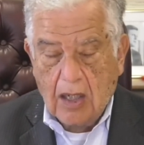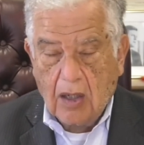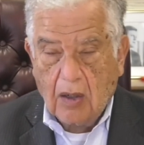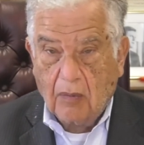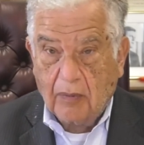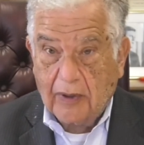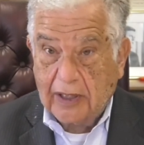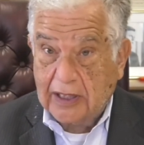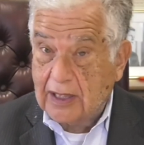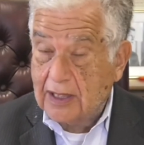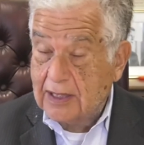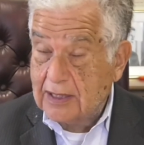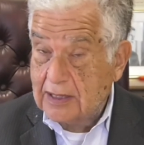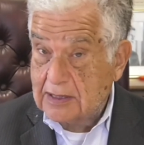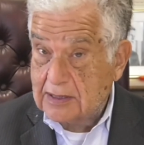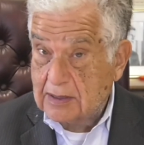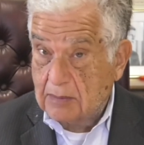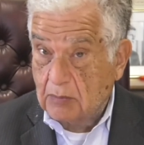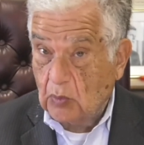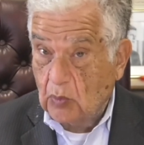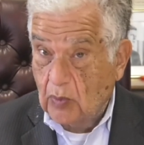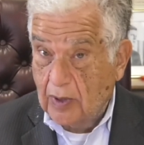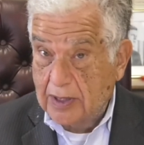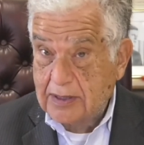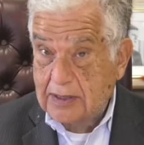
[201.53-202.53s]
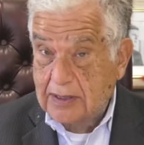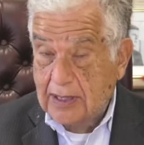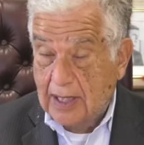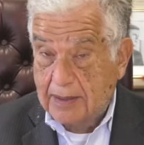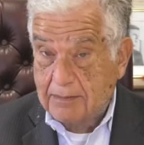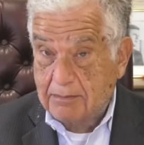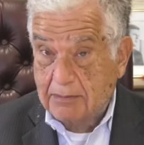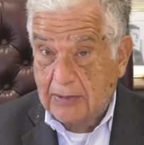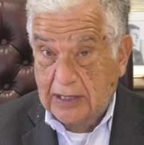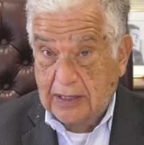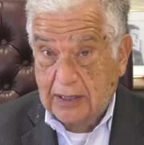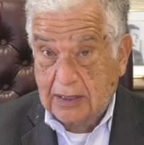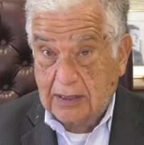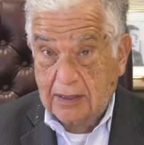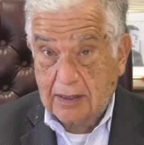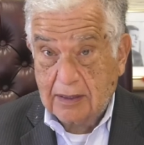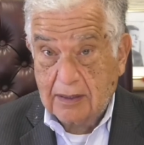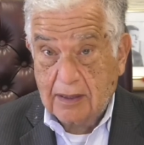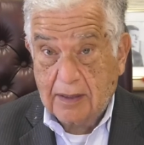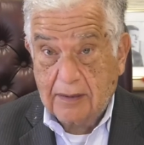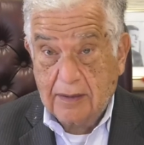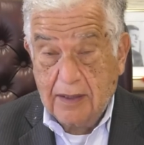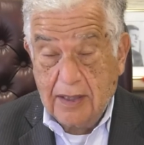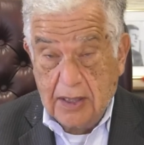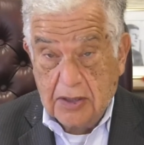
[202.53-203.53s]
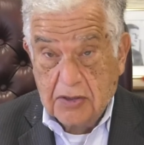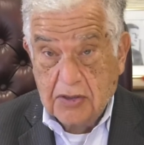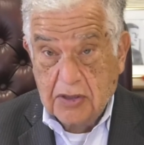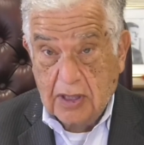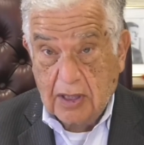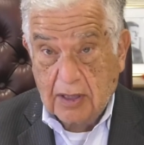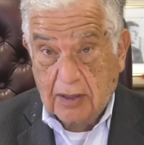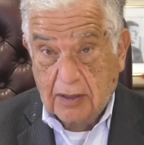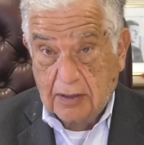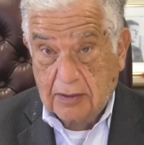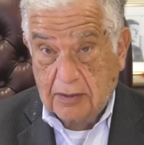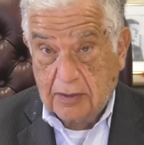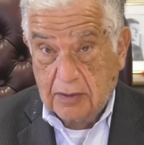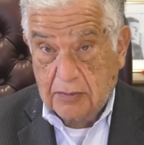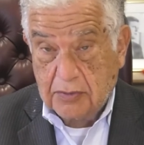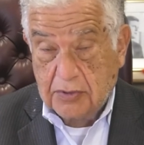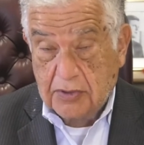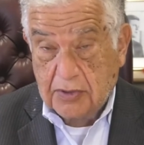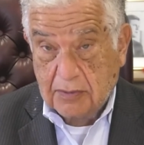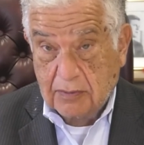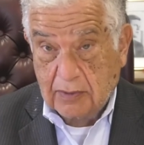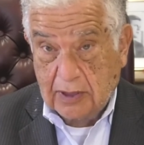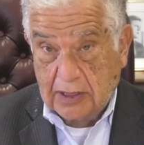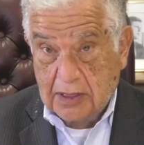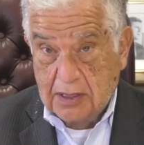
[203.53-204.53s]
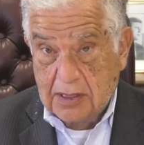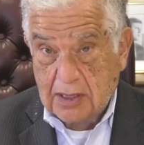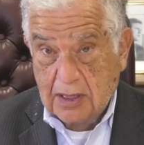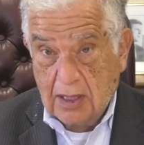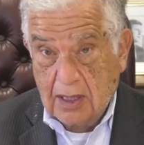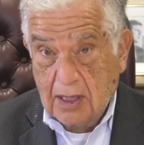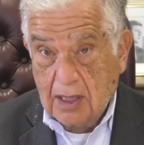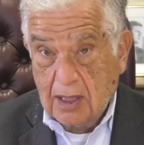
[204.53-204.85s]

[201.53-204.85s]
We're getting some one-time money in this year to do streets,